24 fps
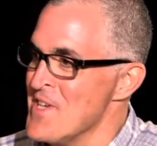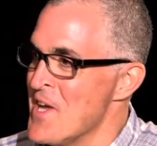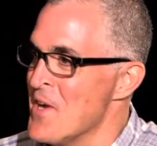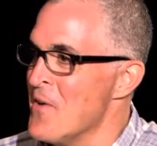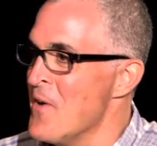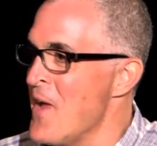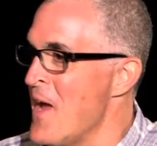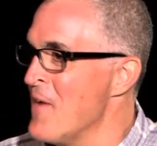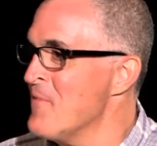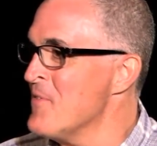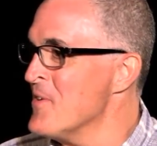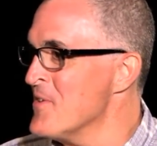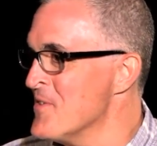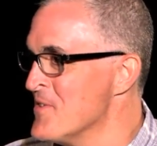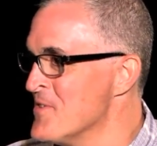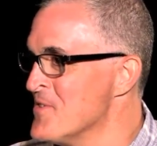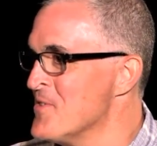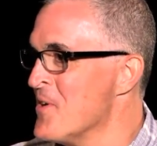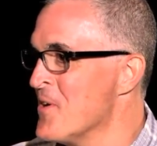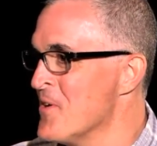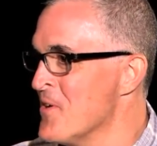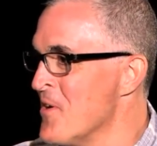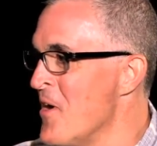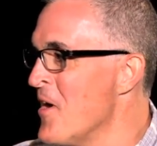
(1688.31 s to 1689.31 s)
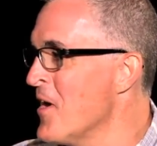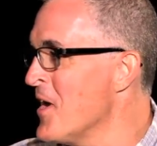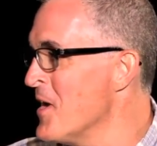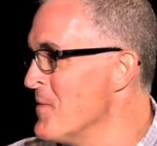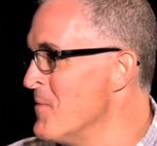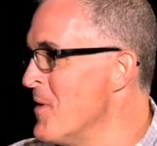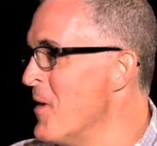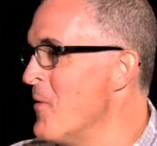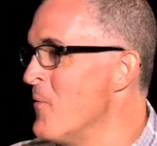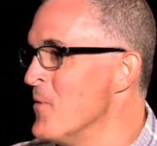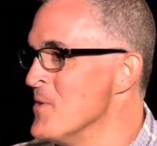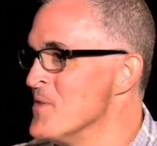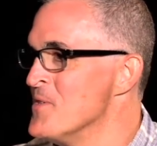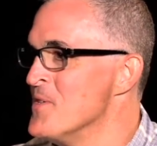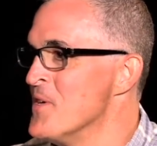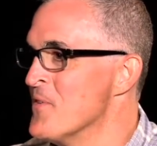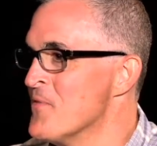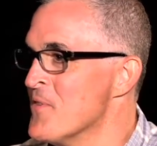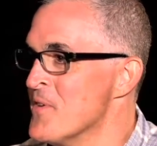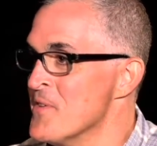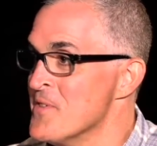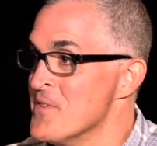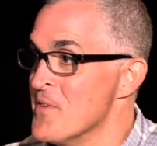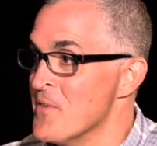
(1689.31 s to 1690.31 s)
I don't have to start talking about what's
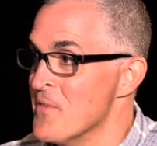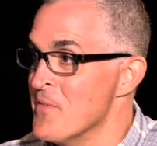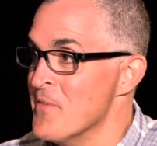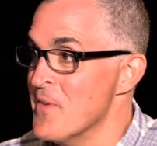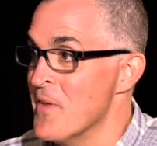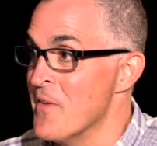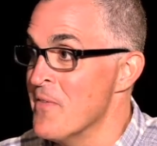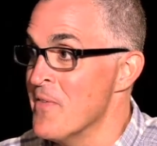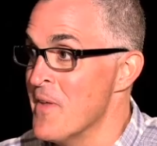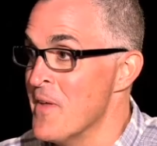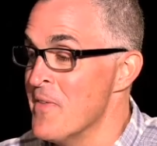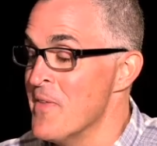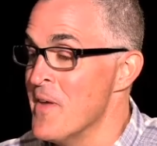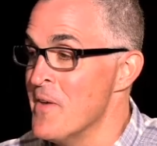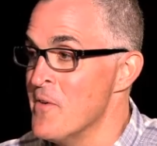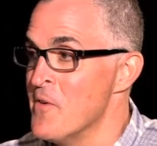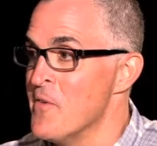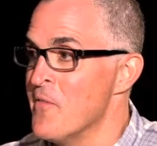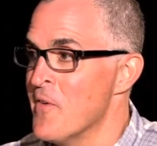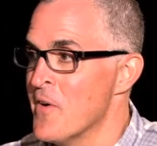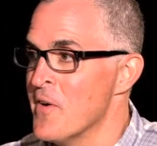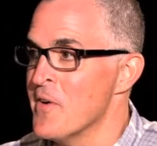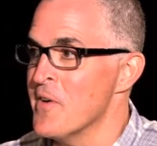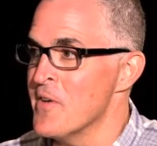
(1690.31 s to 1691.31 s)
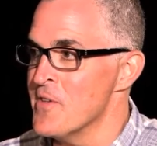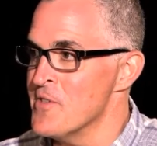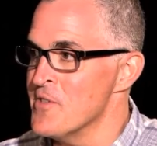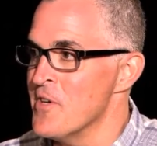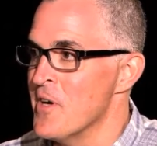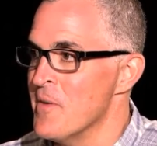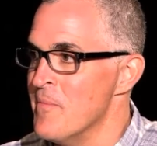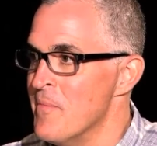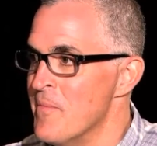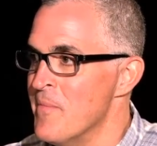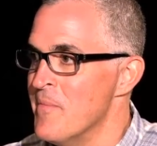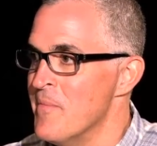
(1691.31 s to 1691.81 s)
different. So they do a very good job.